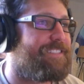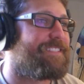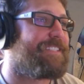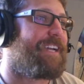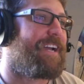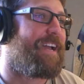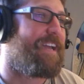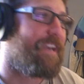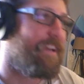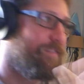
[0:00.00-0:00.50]

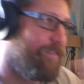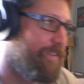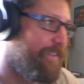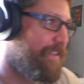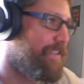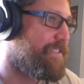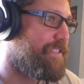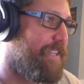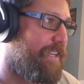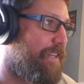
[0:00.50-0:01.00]
I had
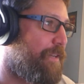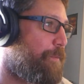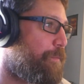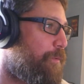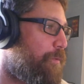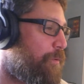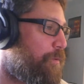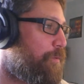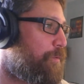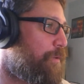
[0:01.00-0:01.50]
everything set up
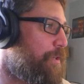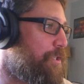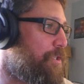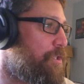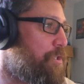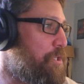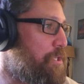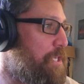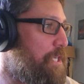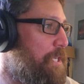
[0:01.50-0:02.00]
through
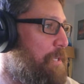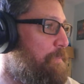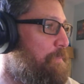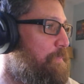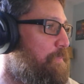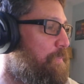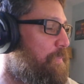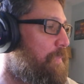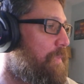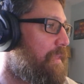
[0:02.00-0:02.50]

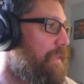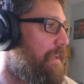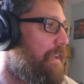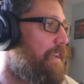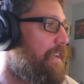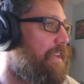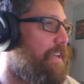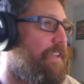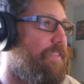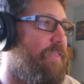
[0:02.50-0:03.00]
Restream,
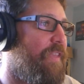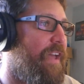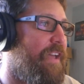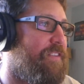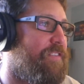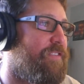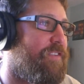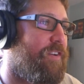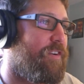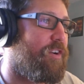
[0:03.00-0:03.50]
and that
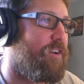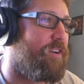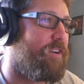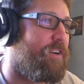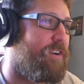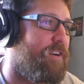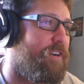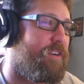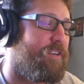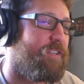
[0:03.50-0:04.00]

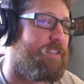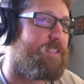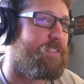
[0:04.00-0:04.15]
sucker,